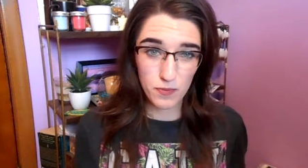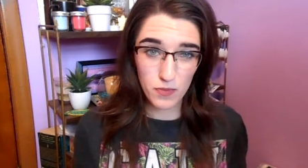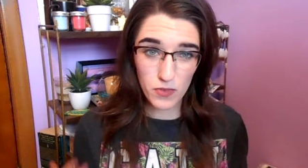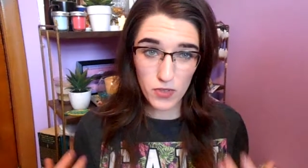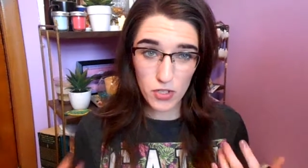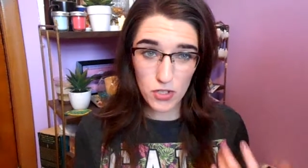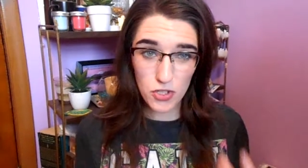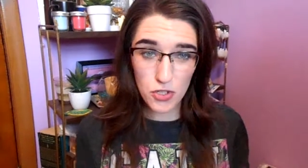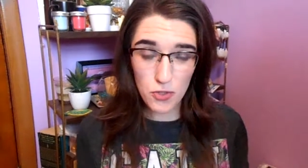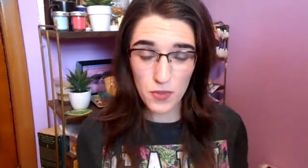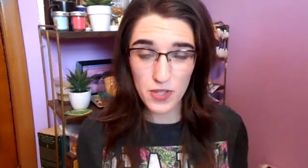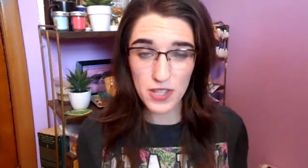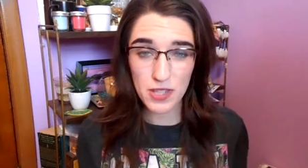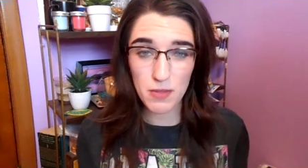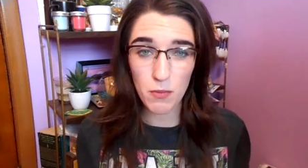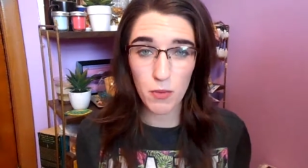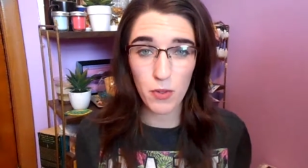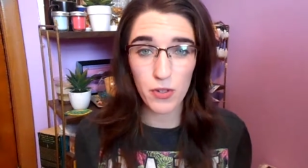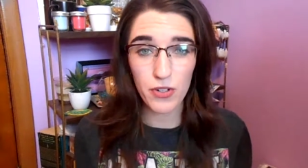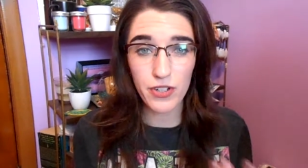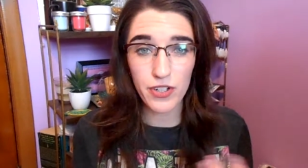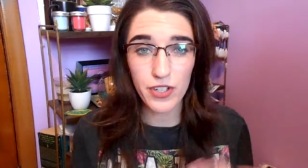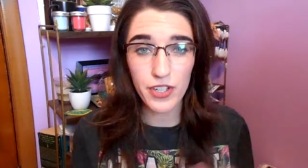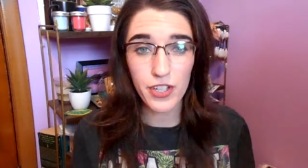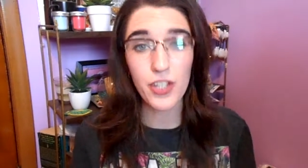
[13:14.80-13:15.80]
So in the
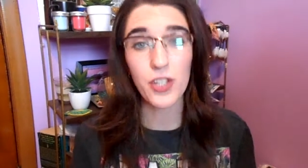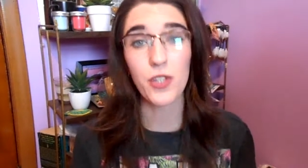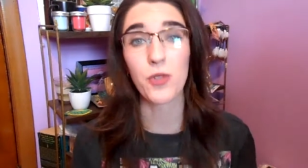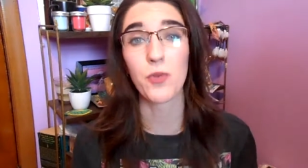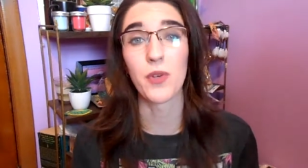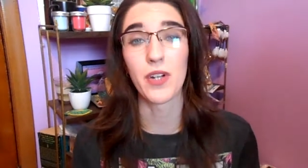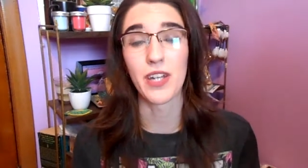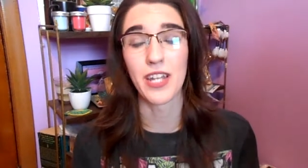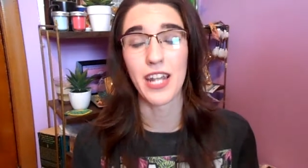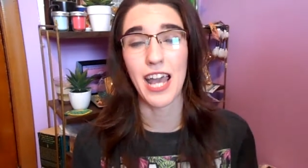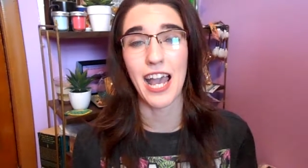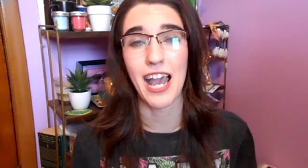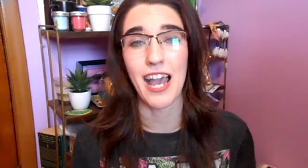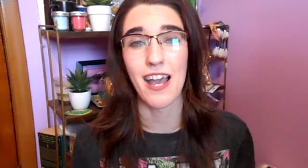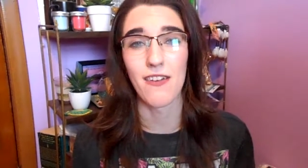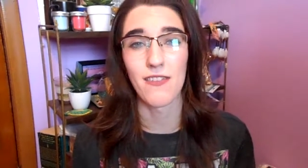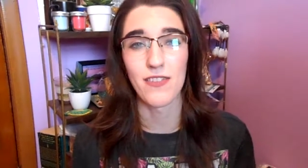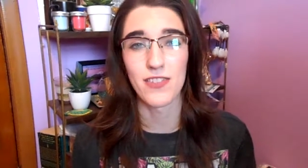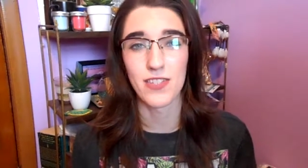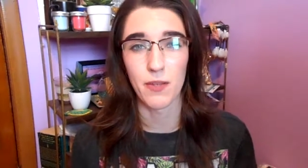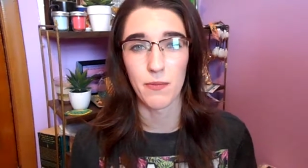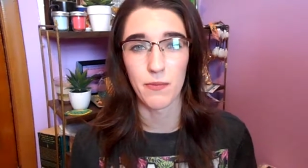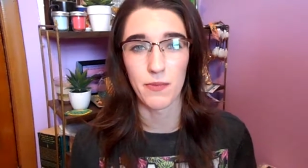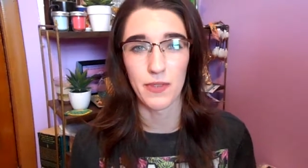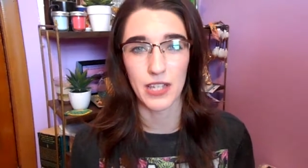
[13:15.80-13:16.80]
morning, you want to have
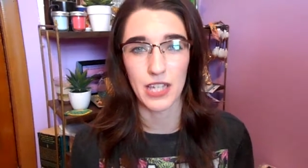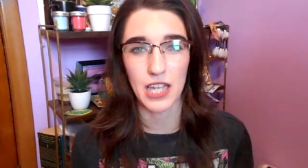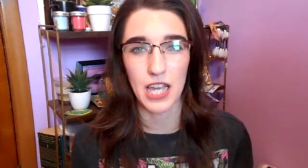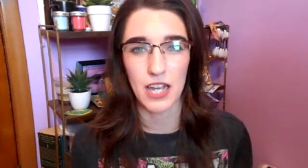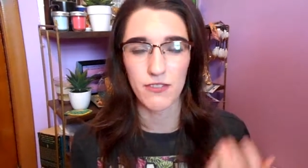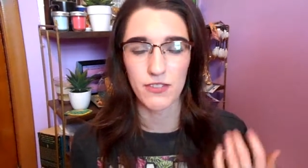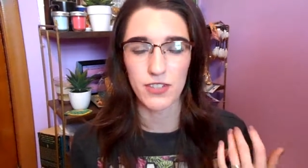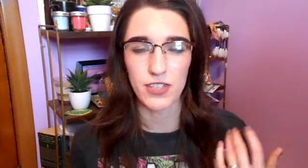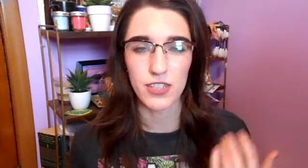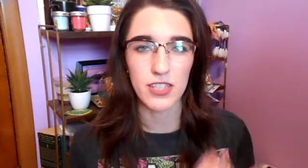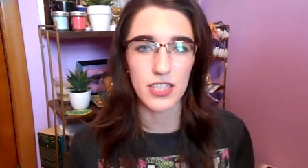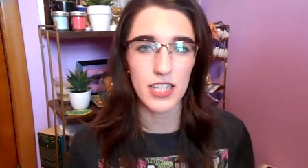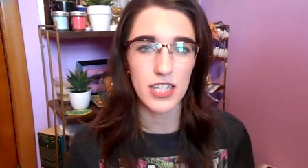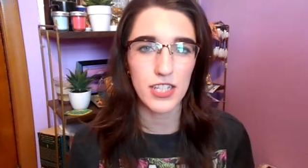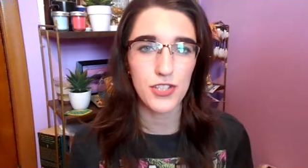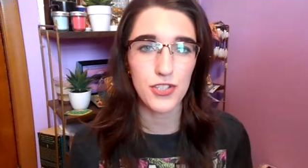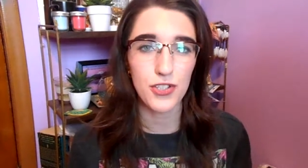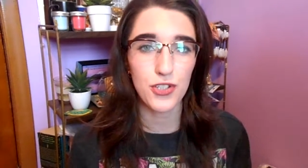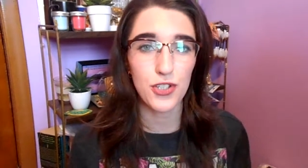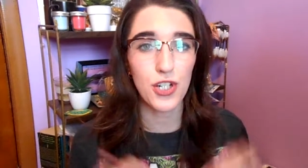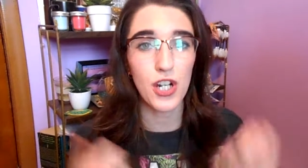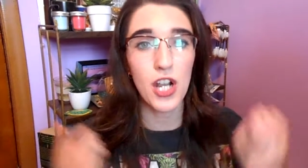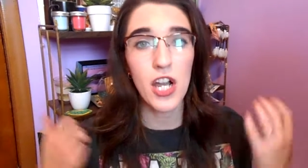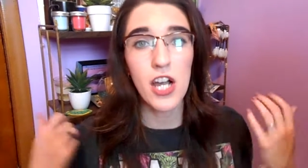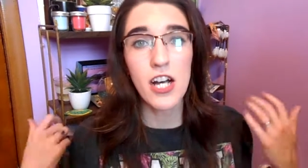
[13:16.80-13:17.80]
something of a
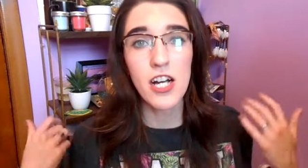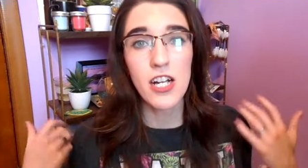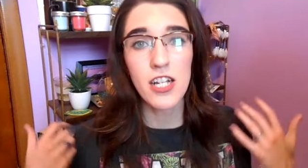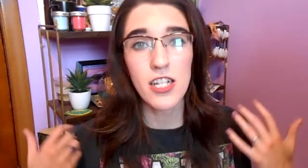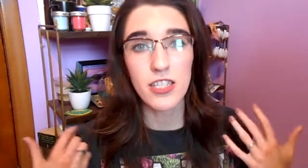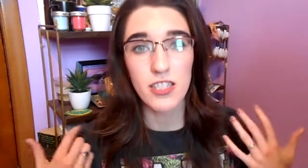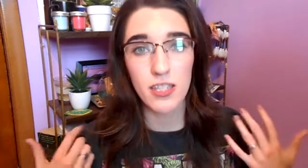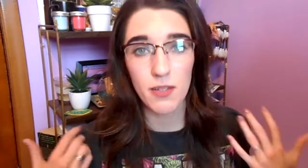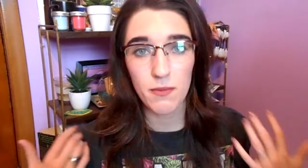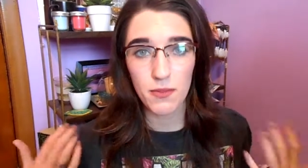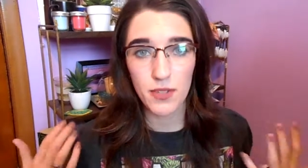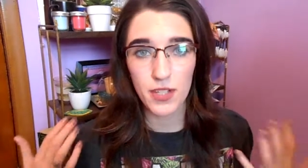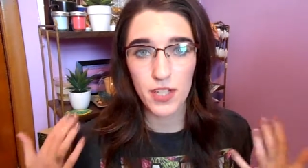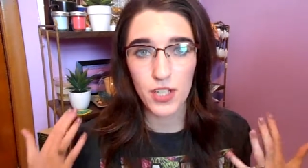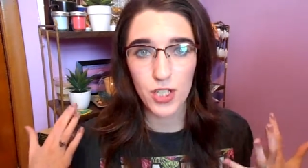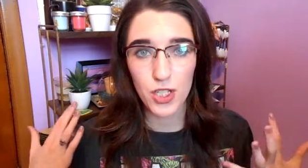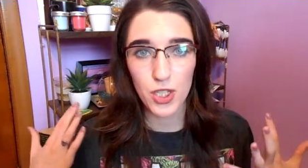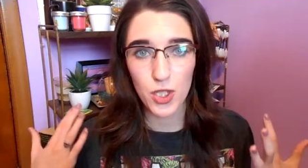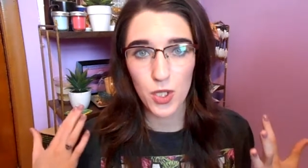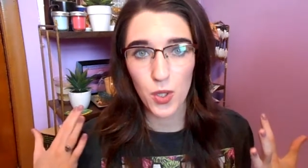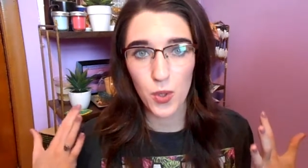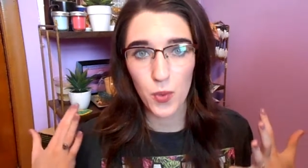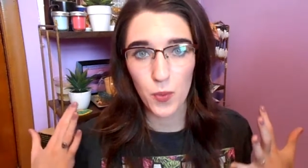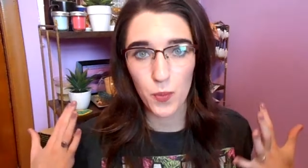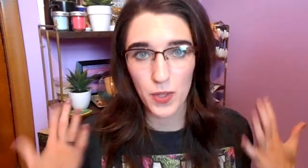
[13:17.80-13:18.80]
cleanser, something
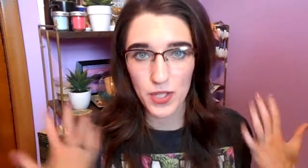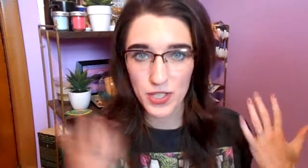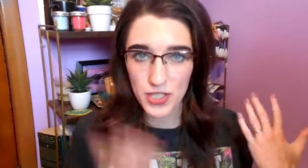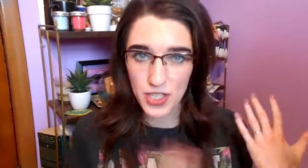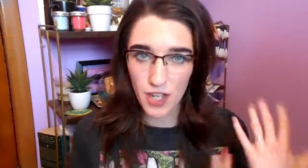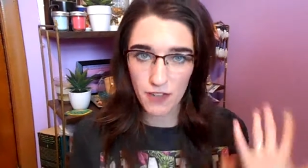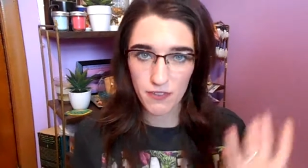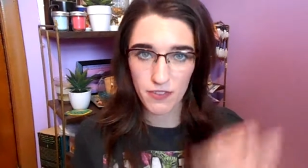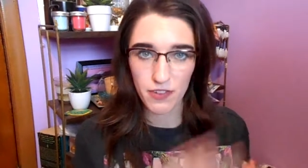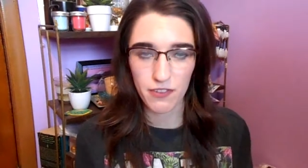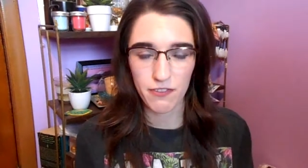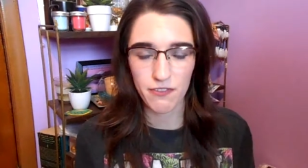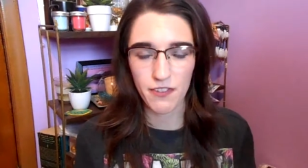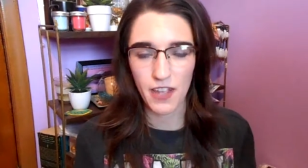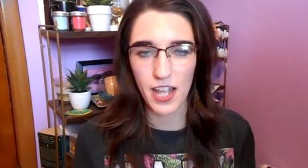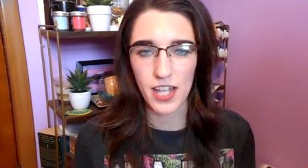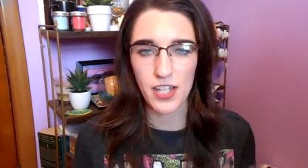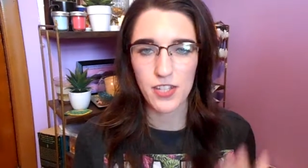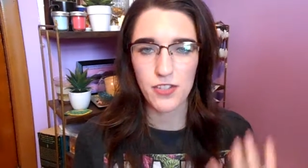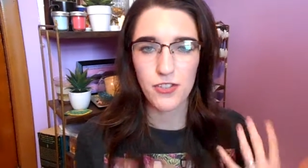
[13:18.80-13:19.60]
to rinse off your face.